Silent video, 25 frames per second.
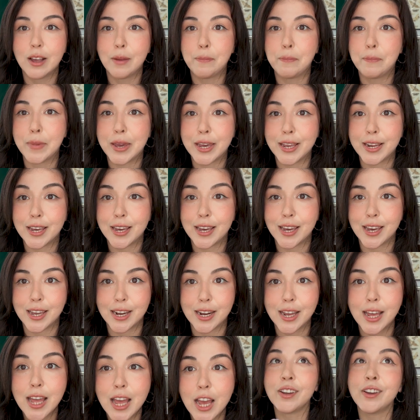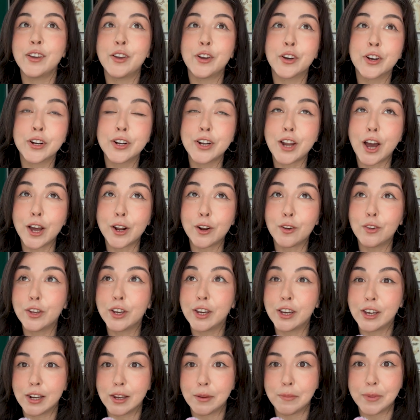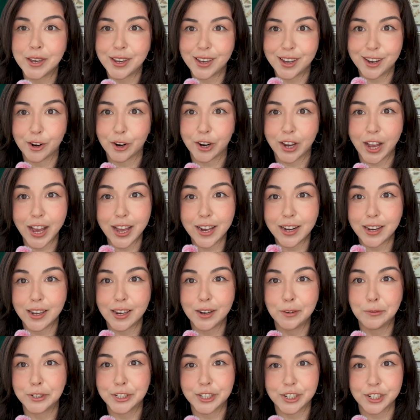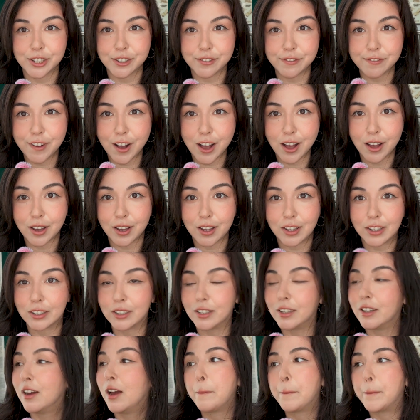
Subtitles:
Meaning you're not only going to be creating, which is fun,